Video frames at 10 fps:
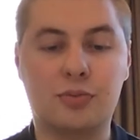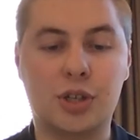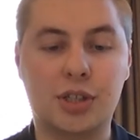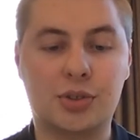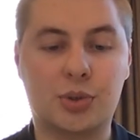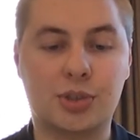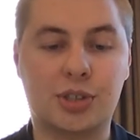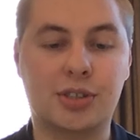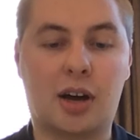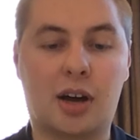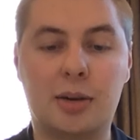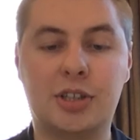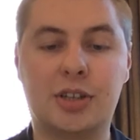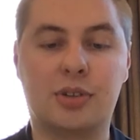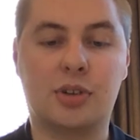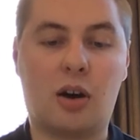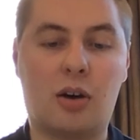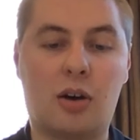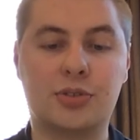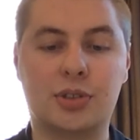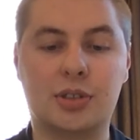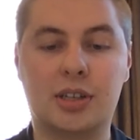resources I'm given are often